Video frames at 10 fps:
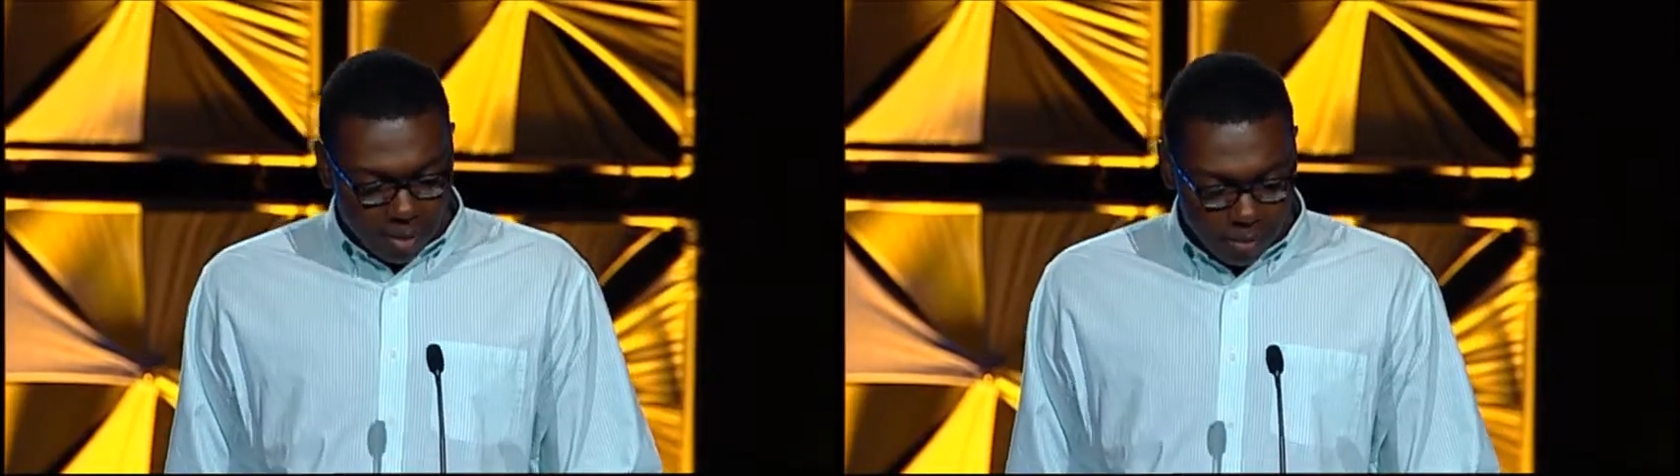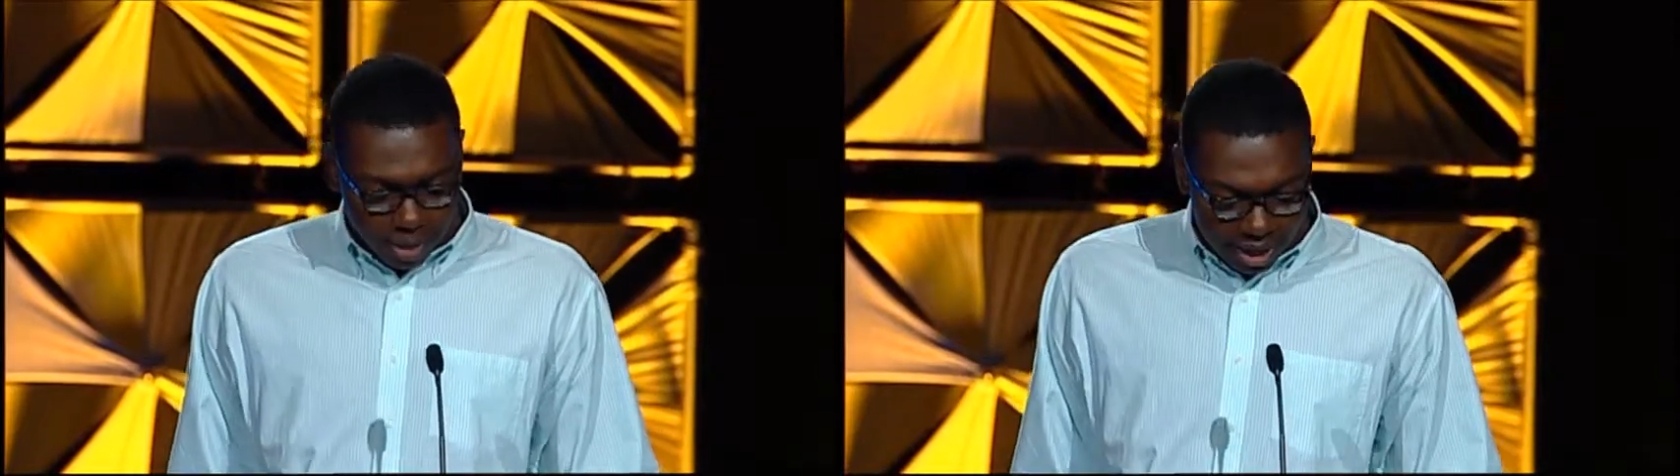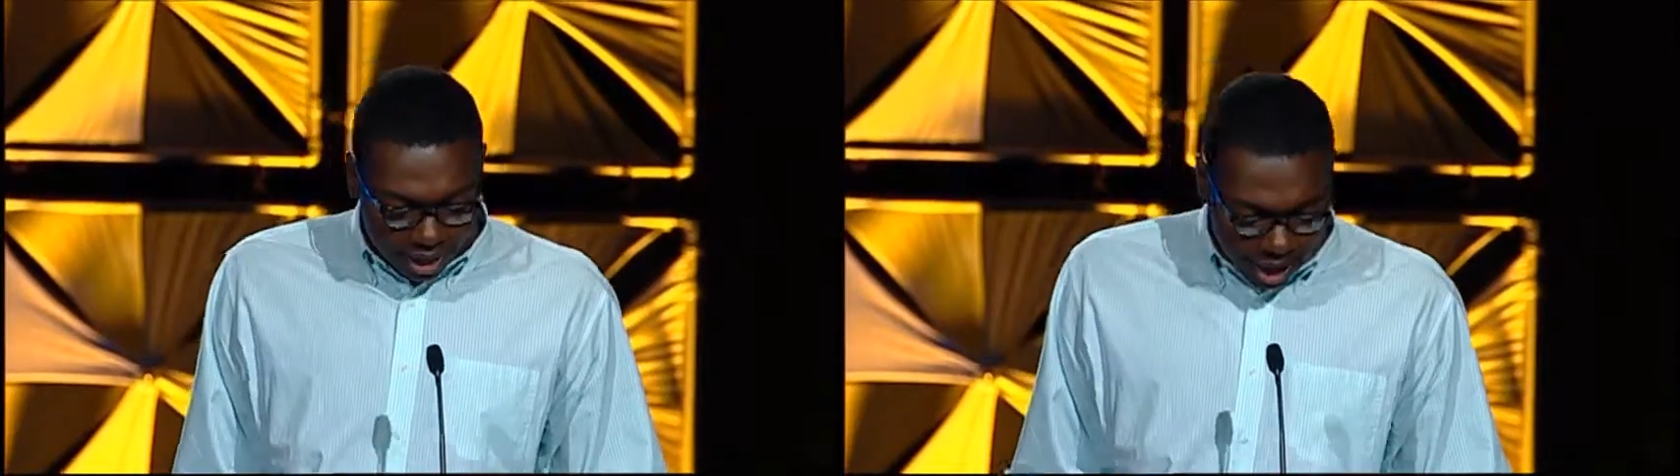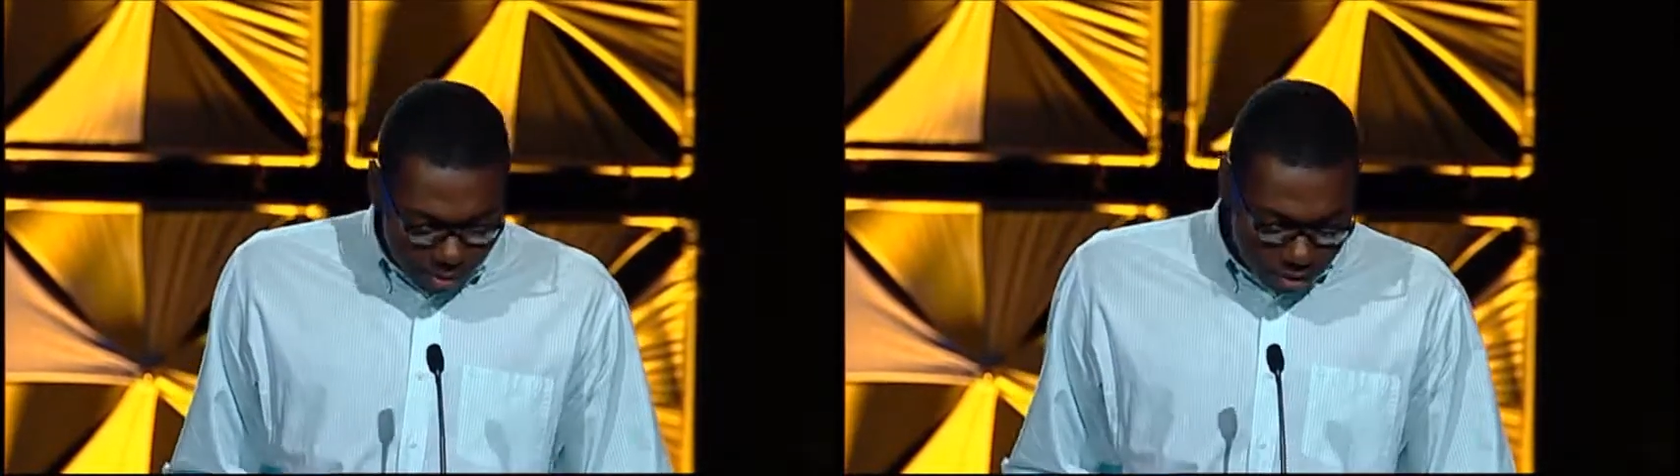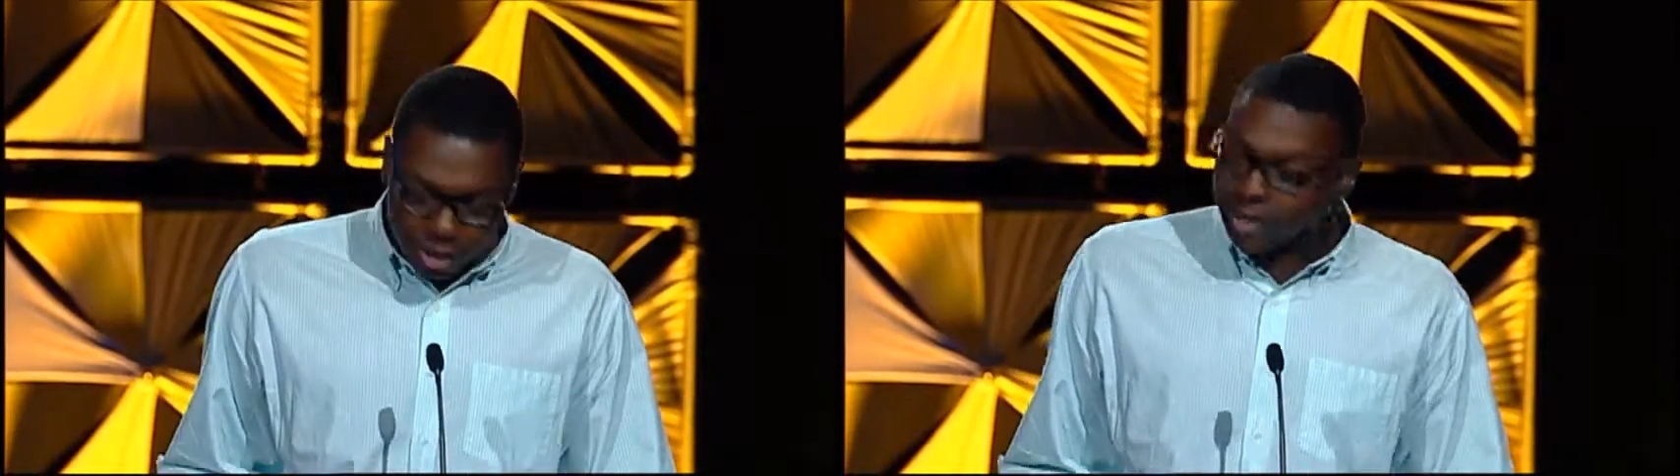many
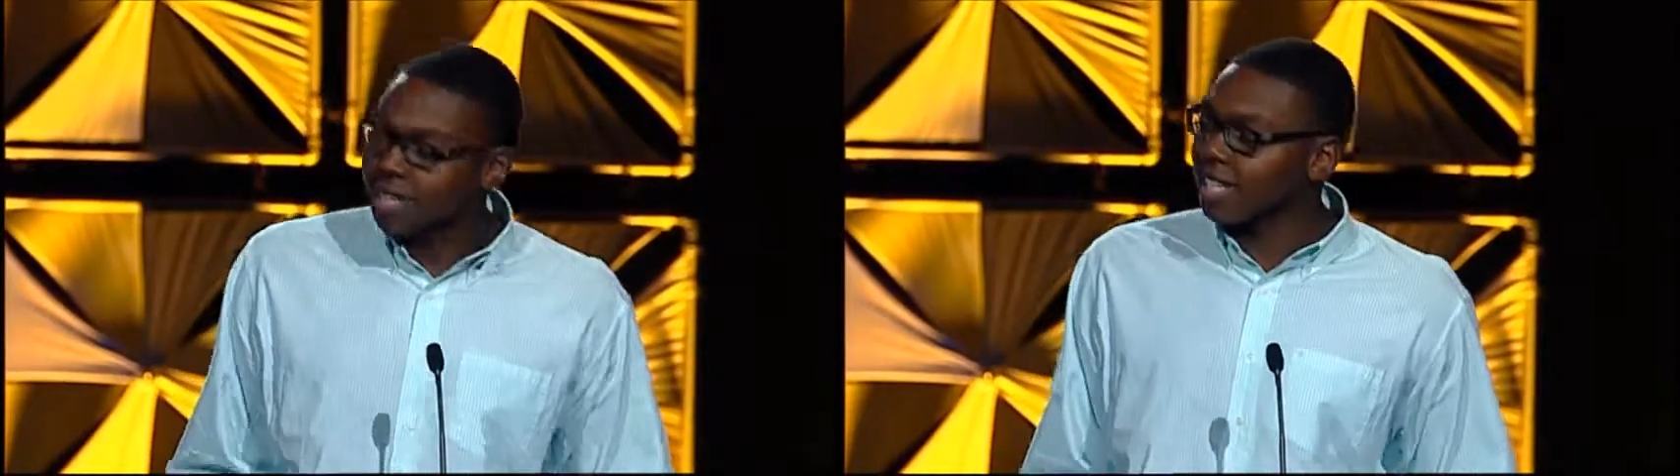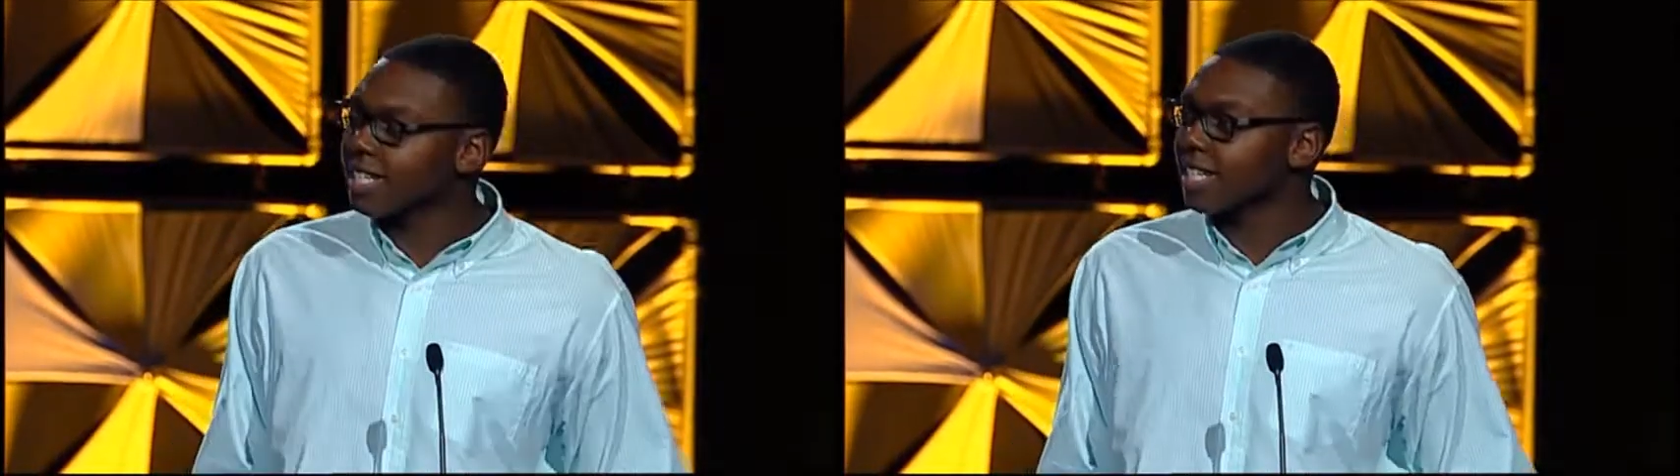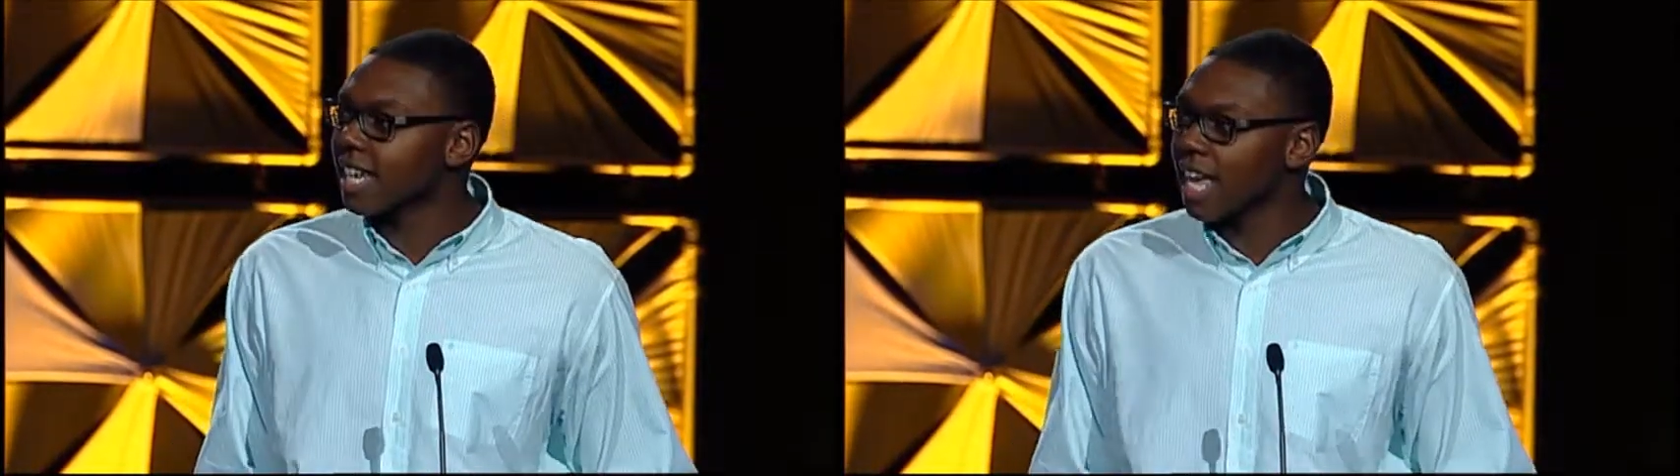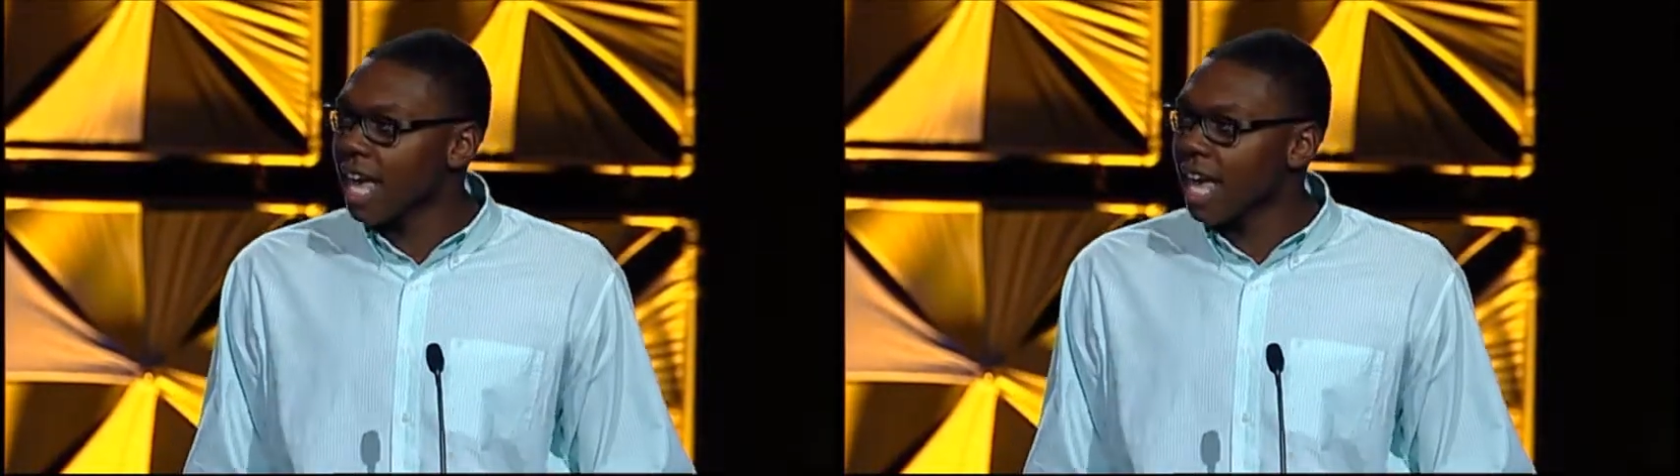opportunities,